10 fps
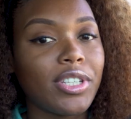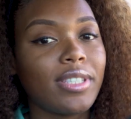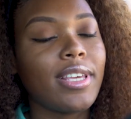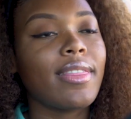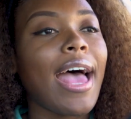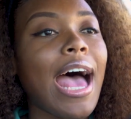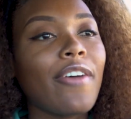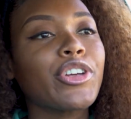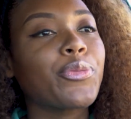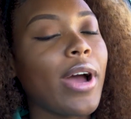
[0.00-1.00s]
to see the
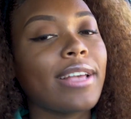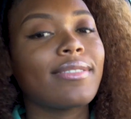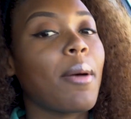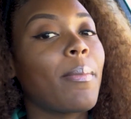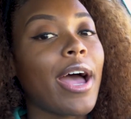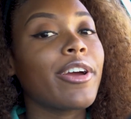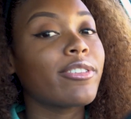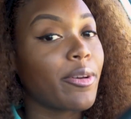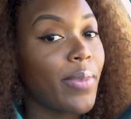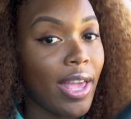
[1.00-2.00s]
average price that
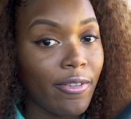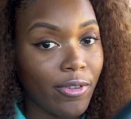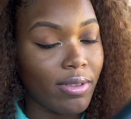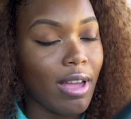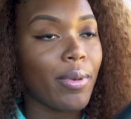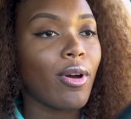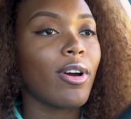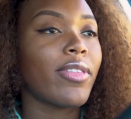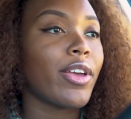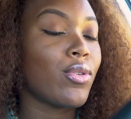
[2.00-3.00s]
buyers are paying for the type of
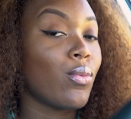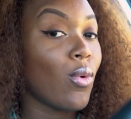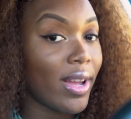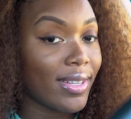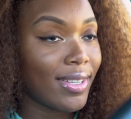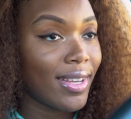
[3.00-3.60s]
car that you want.